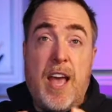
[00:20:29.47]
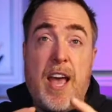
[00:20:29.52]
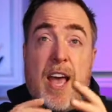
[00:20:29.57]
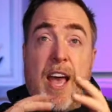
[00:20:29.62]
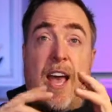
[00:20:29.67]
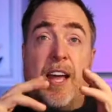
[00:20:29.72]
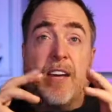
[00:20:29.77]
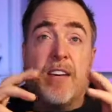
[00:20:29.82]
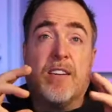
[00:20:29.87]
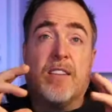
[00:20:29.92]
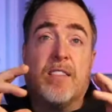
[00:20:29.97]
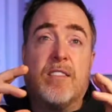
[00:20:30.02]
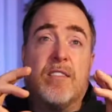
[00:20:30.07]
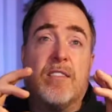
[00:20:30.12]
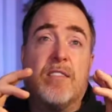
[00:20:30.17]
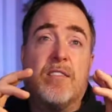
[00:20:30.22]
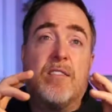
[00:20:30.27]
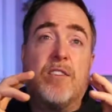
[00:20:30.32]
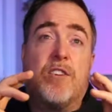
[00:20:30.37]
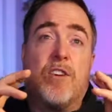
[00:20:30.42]
And
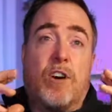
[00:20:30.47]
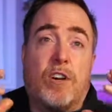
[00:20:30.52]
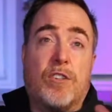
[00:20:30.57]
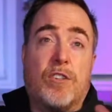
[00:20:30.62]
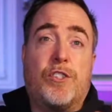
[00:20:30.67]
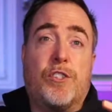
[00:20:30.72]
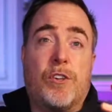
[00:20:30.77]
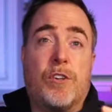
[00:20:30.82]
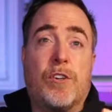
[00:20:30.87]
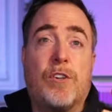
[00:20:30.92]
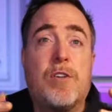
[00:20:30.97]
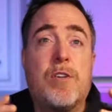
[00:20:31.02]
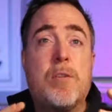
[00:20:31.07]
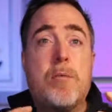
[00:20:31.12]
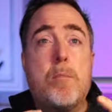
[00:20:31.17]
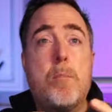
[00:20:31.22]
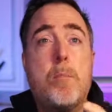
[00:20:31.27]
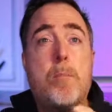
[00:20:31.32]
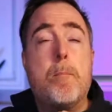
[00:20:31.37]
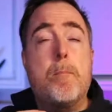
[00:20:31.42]
culture
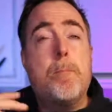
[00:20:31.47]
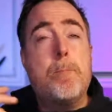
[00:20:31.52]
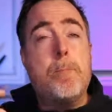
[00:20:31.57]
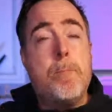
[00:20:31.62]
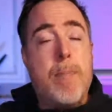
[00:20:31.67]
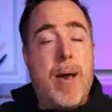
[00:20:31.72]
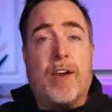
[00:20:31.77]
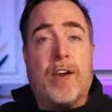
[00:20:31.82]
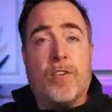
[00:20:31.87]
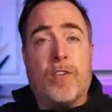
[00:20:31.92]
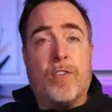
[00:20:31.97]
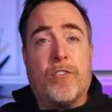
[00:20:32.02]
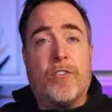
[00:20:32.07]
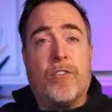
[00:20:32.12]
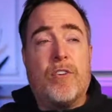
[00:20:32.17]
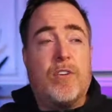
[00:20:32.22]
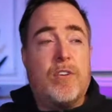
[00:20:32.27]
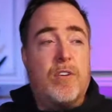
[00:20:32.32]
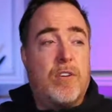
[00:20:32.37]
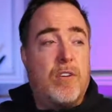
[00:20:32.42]
matters
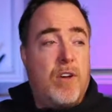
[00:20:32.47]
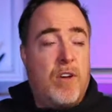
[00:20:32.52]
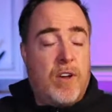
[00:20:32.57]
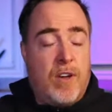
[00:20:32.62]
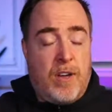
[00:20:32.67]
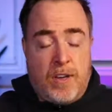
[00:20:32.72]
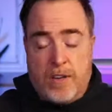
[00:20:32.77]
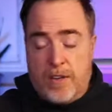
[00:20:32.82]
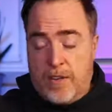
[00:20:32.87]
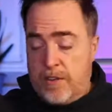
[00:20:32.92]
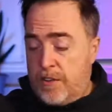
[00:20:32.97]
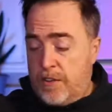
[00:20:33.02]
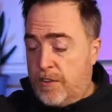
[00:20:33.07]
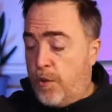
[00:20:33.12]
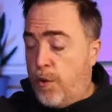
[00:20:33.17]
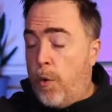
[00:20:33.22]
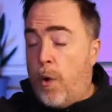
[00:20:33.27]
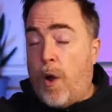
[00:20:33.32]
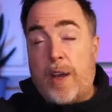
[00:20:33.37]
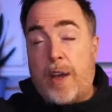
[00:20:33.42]

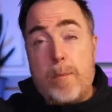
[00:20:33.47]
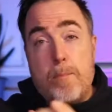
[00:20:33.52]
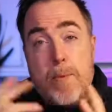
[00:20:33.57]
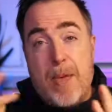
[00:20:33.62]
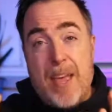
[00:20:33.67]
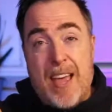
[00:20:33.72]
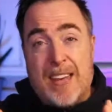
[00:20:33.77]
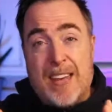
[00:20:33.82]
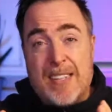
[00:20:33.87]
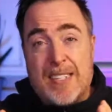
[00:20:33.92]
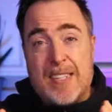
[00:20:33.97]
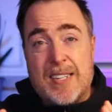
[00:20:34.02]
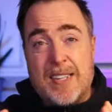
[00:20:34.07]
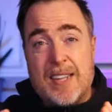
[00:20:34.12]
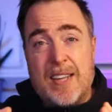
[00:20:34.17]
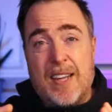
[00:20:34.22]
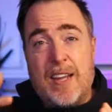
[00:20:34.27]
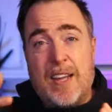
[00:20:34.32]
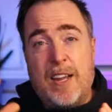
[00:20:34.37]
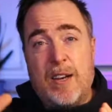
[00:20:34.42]
quite a bit
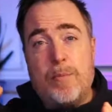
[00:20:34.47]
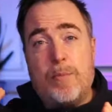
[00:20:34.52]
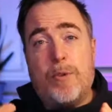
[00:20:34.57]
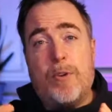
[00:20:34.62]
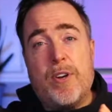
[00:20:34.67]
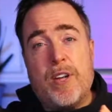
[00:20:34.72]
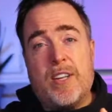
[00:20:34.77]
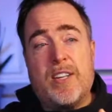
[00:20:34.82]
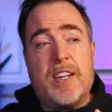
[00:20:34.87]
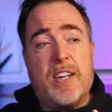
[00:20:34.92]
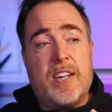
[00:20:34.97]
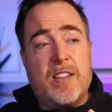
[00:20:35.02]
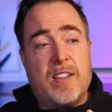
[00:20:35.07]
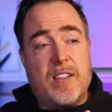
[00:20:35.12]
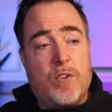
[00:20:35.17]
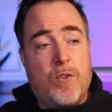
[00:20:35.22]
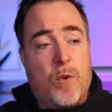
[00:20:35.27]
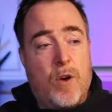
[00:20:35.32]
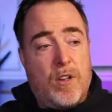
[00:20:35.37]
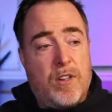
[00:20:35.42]
in predicting the
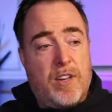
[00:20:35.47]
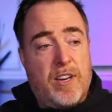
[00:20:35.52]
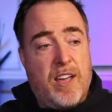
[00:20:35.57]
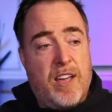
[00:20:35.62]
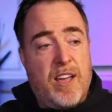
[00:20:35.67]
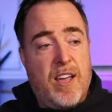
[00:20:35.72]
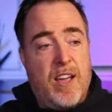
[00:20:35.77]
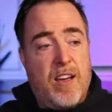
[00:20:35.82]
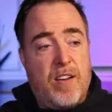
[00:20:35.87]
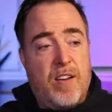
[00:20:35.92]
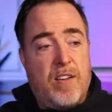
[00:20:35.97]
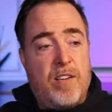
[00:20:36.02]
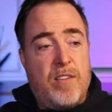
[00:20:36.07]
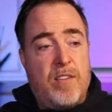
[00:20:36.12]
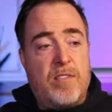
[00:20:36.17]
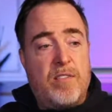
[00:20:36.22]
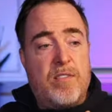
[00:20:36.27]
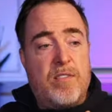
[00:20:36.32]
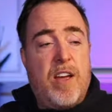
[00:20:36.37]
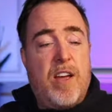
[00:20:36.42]
quality
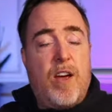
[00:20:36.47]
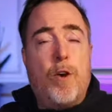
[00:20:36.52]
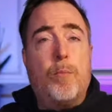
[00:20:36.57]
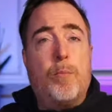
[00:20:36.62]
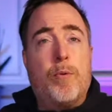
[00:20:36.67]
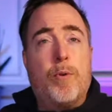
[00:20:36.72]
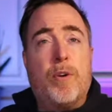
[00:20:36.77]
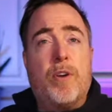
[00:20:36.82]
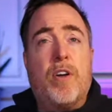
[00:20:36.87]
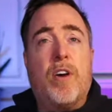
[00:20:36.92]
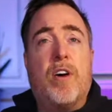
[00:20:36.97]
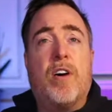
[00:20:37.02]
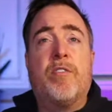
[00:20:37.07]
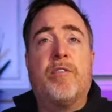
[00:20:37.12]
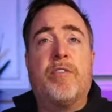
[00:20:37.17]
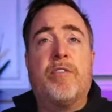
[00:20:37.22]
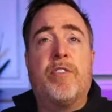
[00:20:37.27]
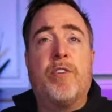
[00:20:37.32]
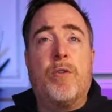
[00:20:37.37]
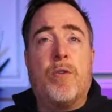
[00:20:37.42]
and output
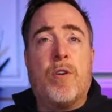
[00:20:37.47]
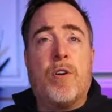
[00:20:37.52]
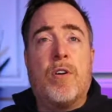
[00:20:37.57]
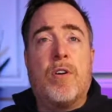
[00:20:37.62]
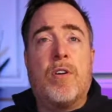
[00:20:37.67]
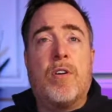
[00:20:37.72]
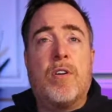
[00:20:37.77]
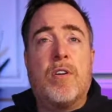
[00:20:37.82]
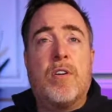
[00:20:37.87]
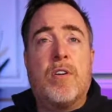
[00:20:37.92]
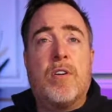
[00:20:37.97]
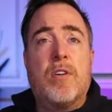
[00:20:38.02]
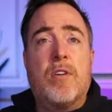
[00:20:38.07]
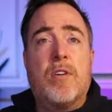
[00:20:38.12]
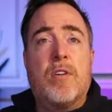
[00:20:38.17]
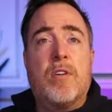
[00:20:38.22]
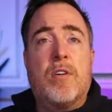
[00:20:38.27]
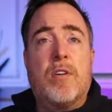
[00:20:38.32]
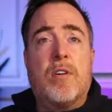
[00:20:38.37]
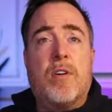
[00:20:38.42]
of your
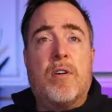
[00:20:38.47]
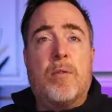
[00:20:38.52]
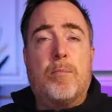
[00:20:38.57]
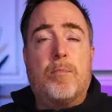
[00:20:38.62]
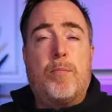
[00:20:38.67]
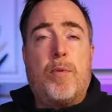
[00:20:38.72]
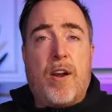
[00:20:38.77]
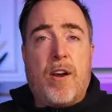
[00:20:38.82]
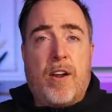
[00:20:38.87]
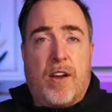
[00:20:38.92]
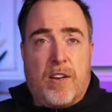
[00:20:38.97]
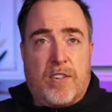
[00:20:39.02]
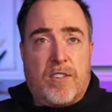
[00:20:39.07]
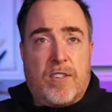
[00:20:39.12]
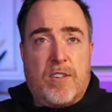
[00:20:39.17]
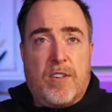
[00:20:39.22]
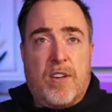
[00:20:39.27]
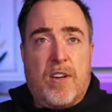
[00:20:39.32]
product.